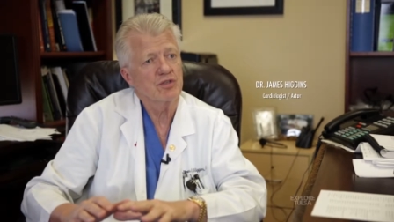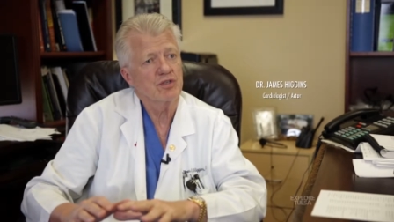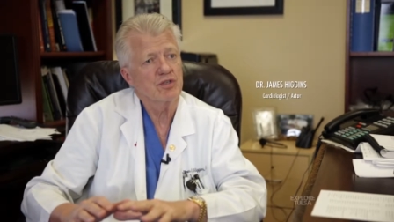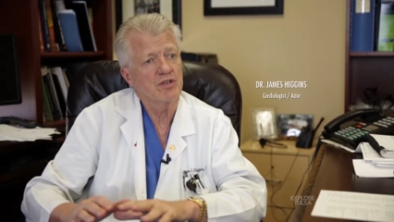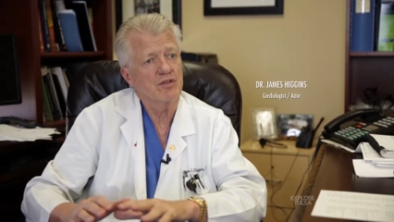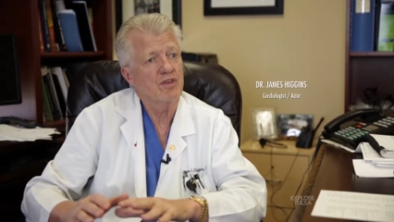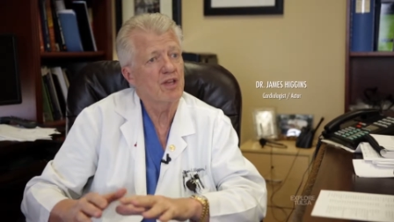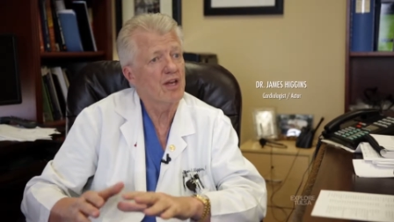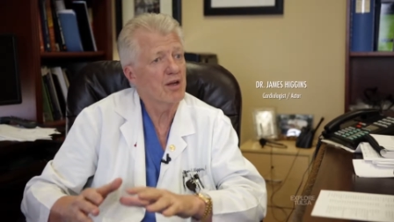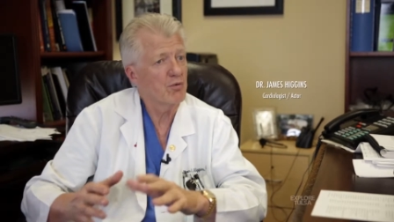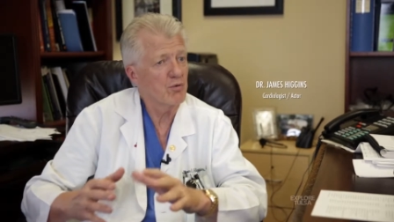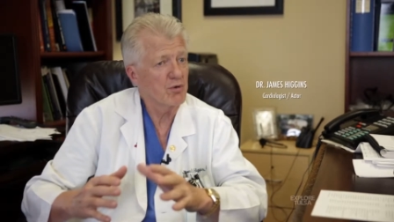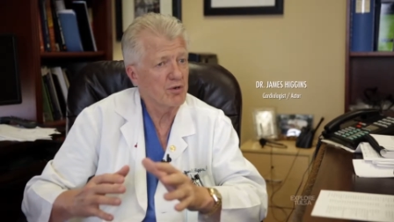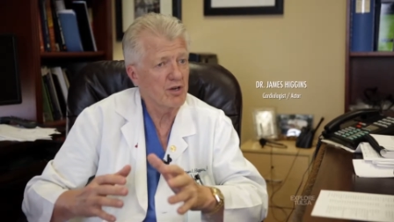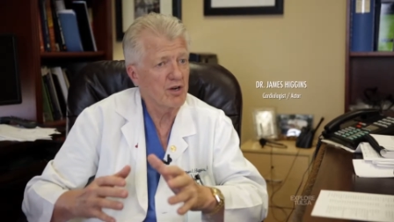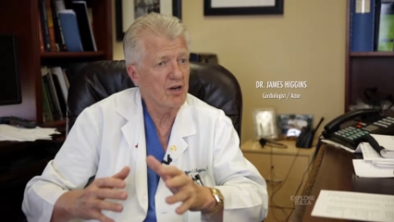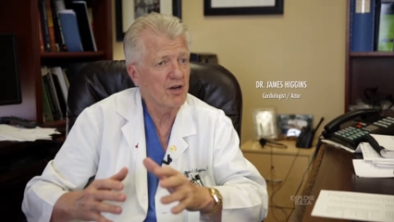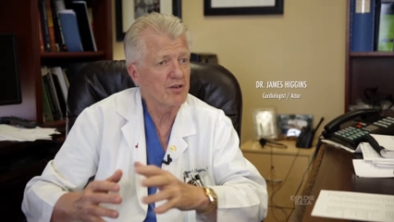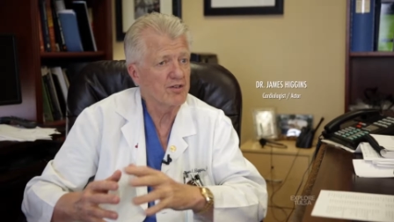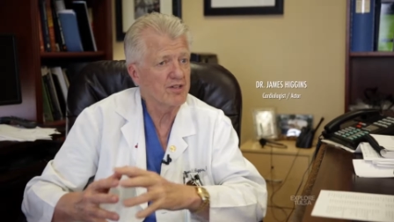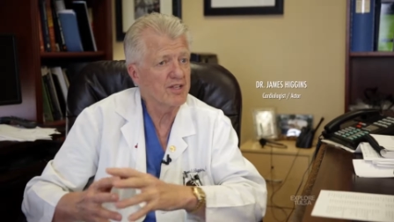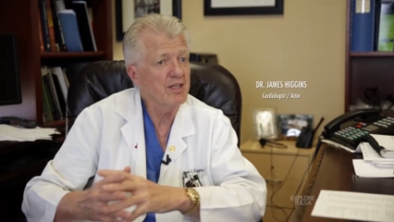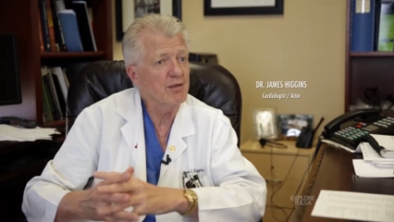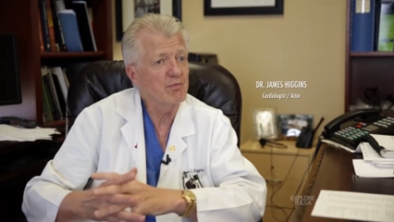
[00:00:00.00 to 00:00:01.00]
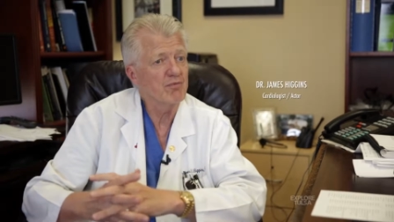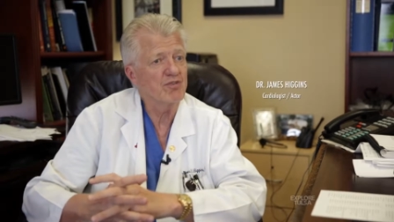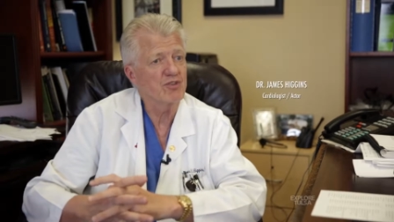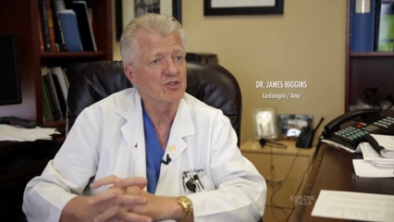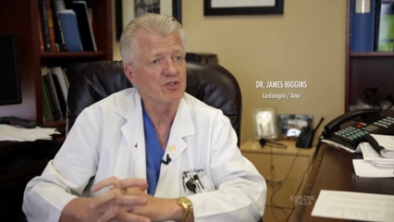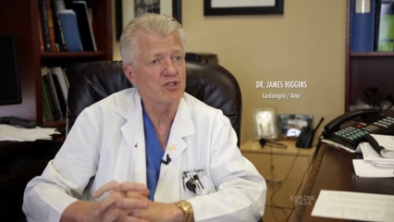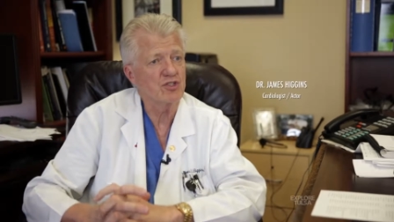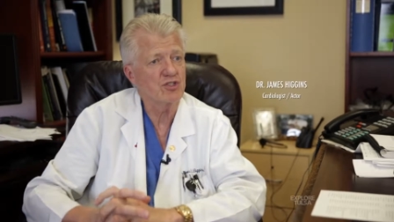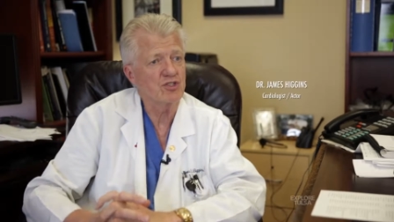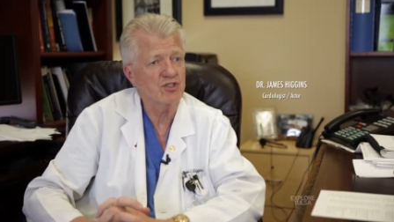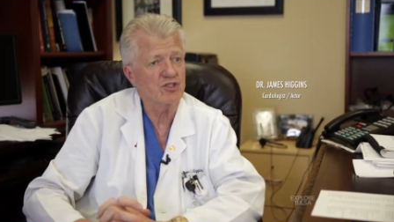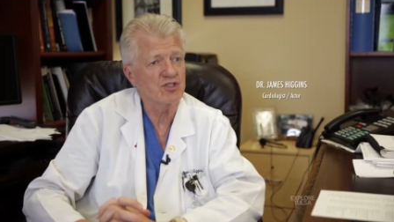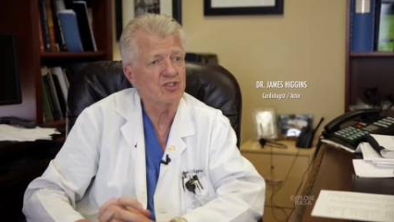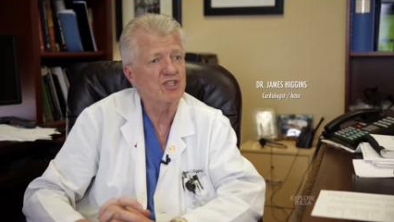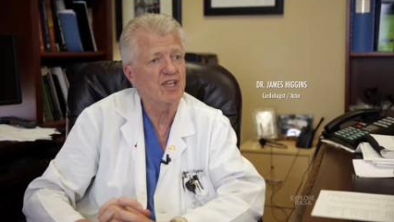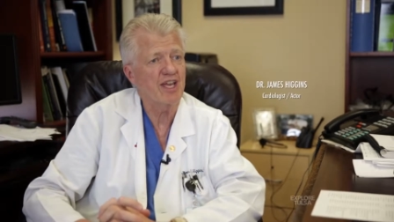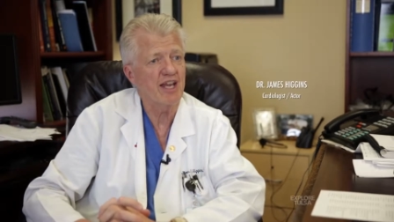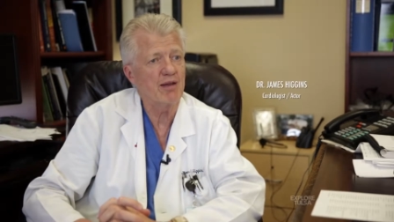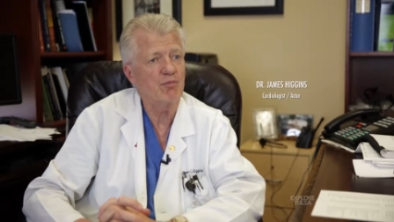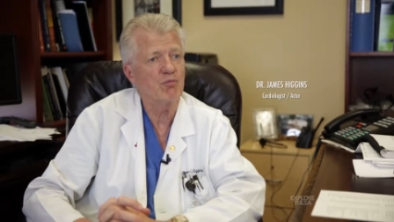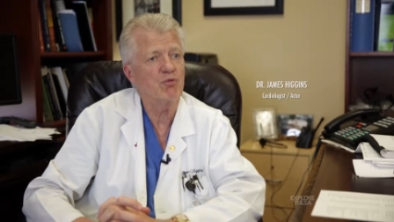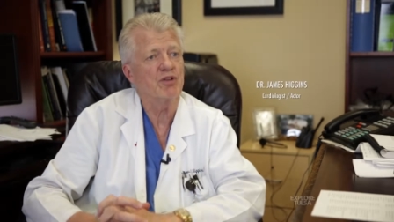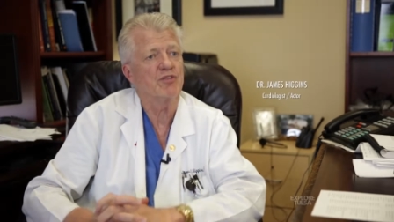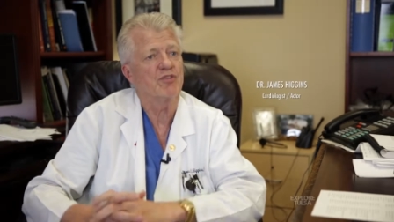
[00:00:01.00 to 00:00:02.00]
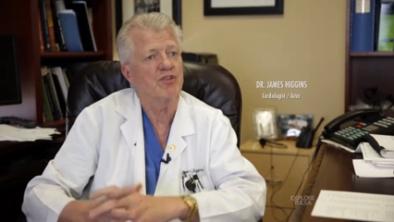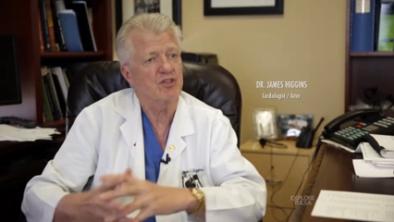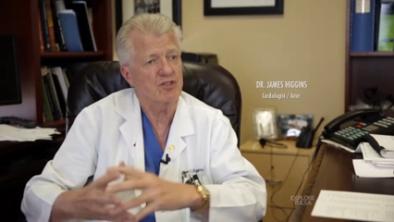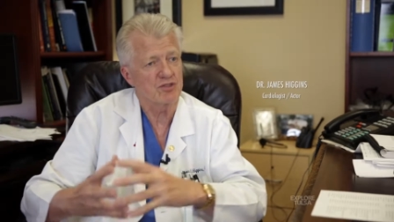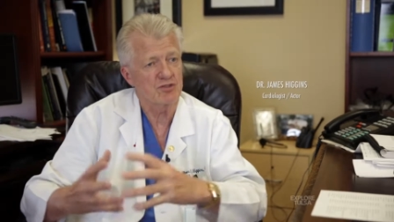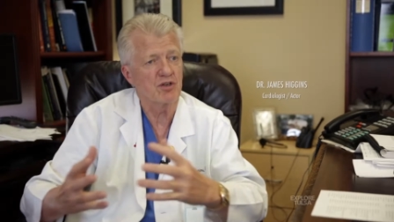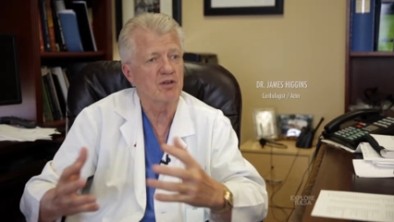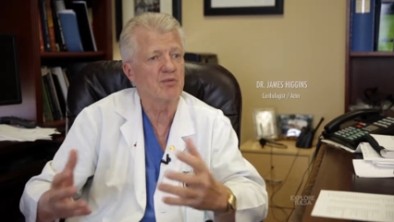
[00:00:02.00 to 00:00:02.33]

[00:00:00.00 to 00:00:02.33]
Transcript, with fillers: uh, that were our team physicians came with us.